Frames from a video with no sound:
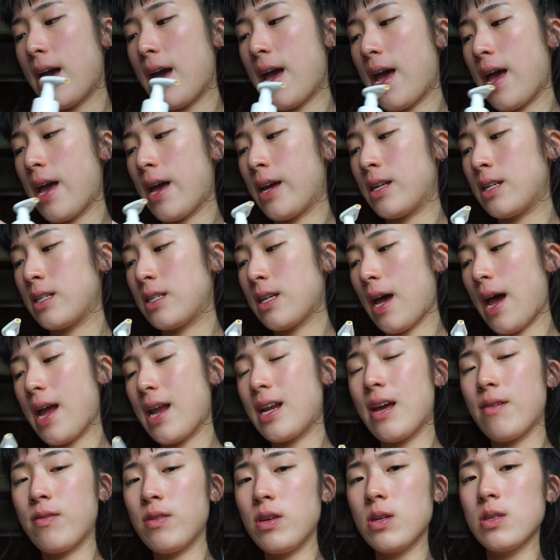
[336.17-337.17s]
and I
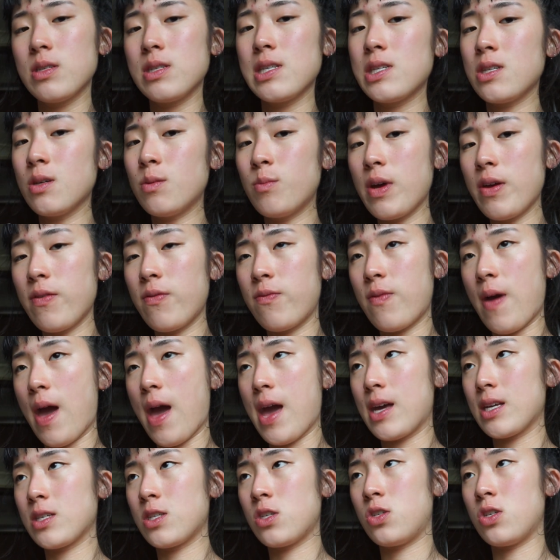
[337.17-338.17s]
never use this on my
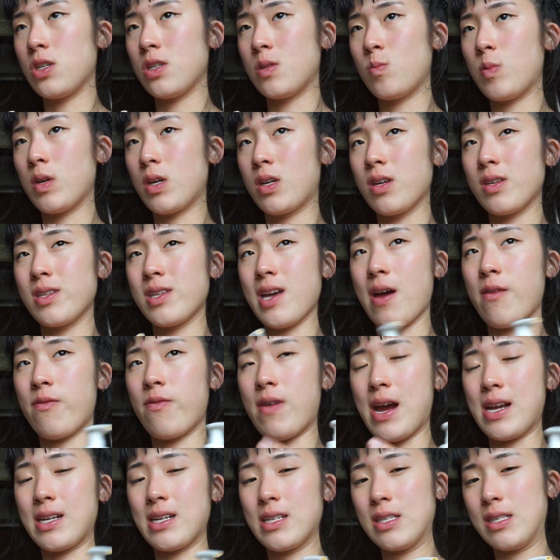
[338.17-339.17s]
face just because I
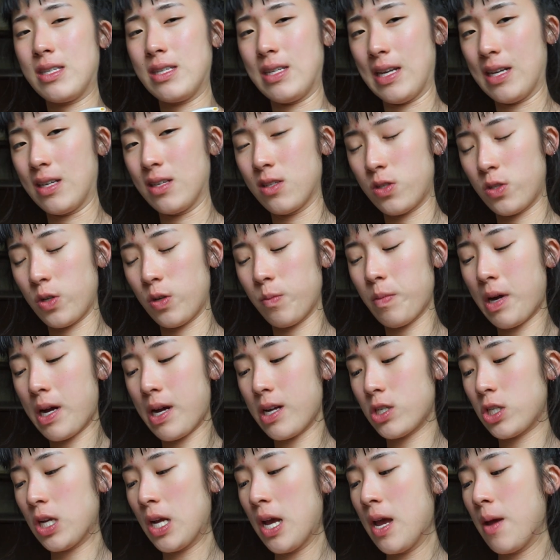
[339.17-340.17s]
find it stings too
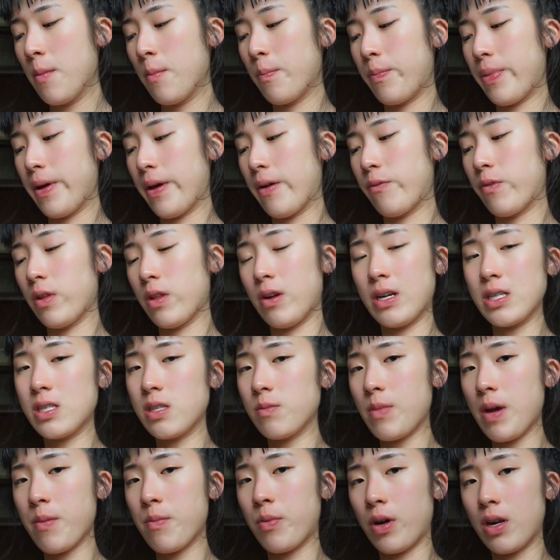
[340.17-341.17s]
much. But for the rest
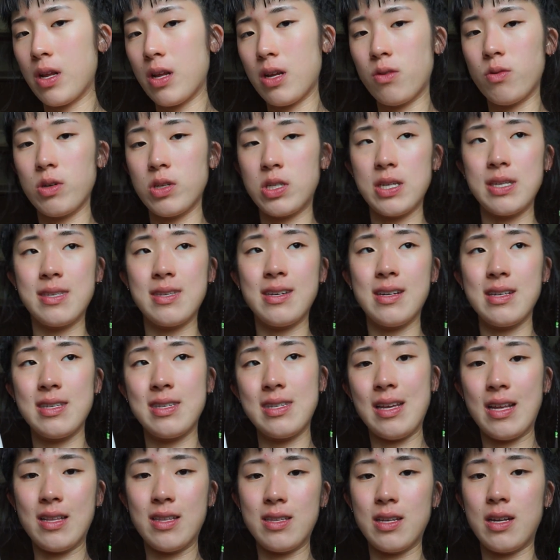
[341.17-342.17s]
of my body, which isn't as
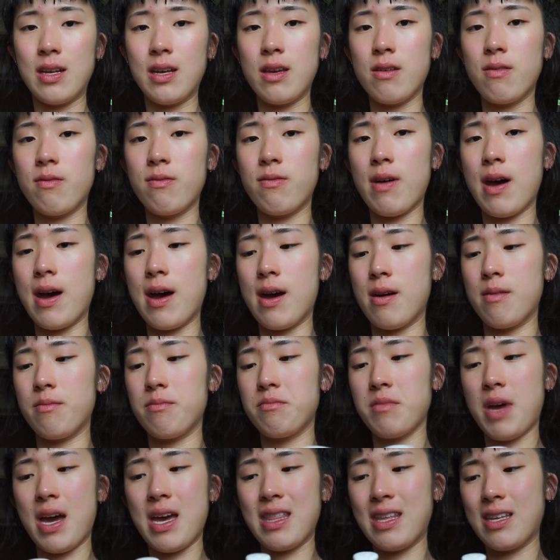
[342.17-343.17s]
sensitive,
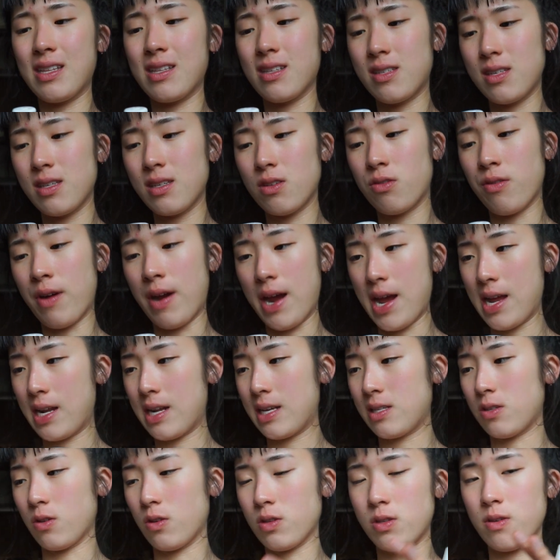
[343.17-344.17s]
I think this is great.
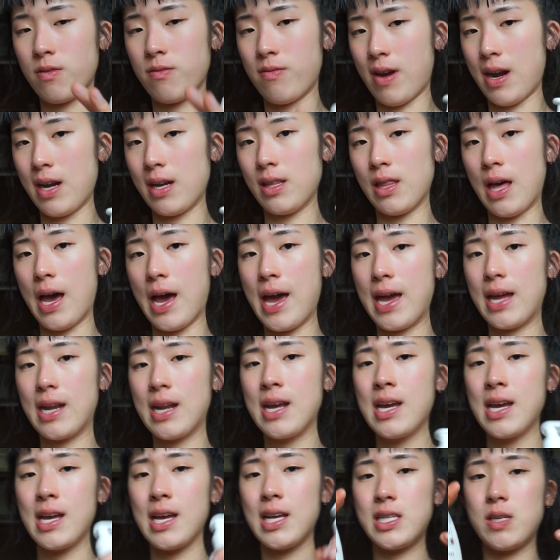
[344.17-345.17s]
It's also very light.
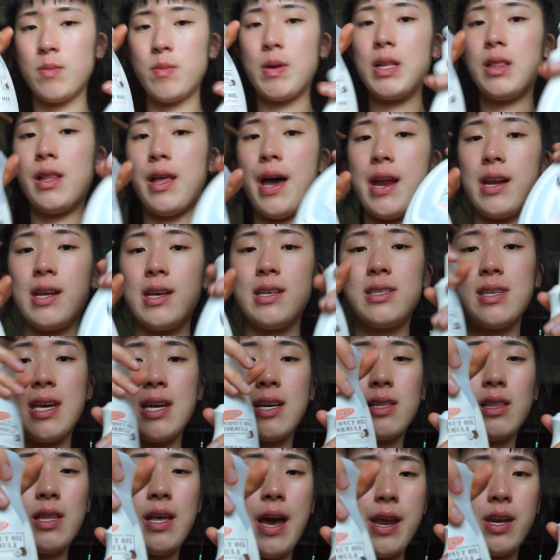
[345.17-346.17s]
It's a bit light. It's
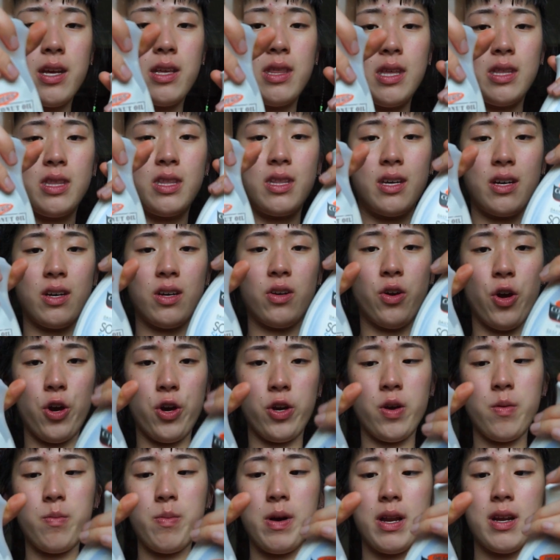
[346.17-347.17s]
like lighter than the
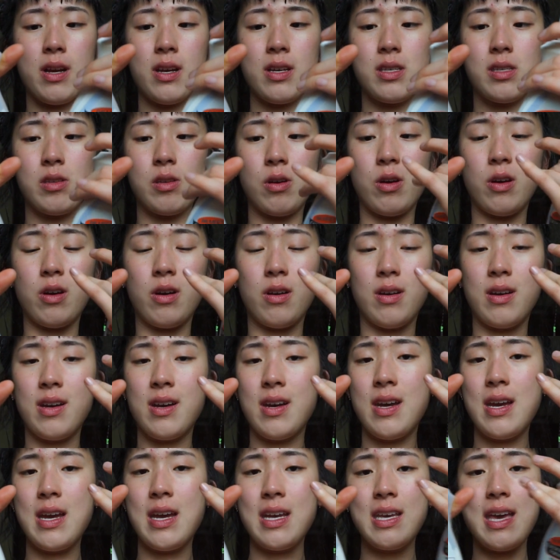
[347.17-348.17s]
cocoa butter. So
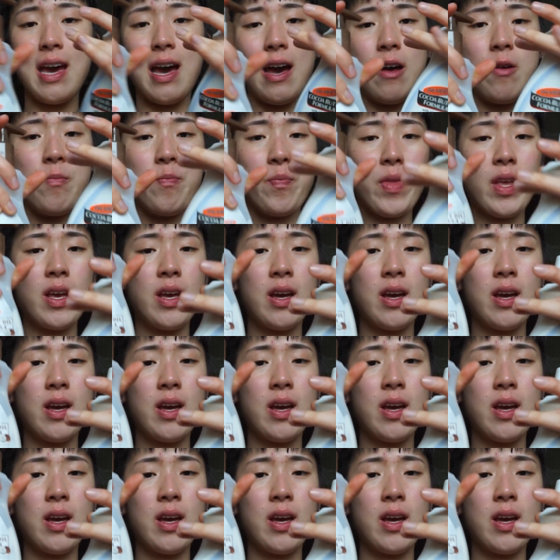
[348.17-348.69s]
yeah,